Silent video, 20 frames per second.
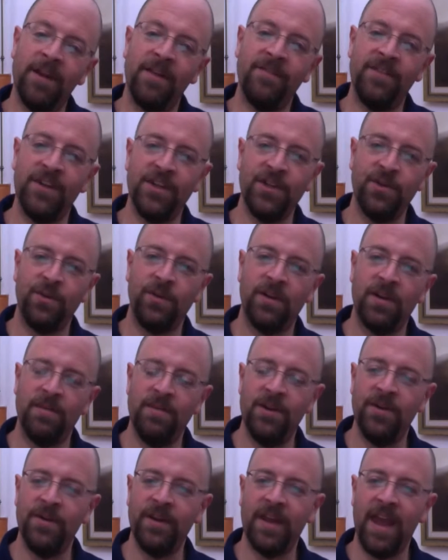a visual
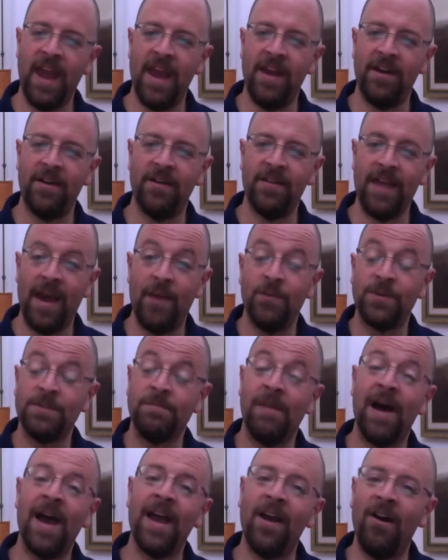communicator. That was my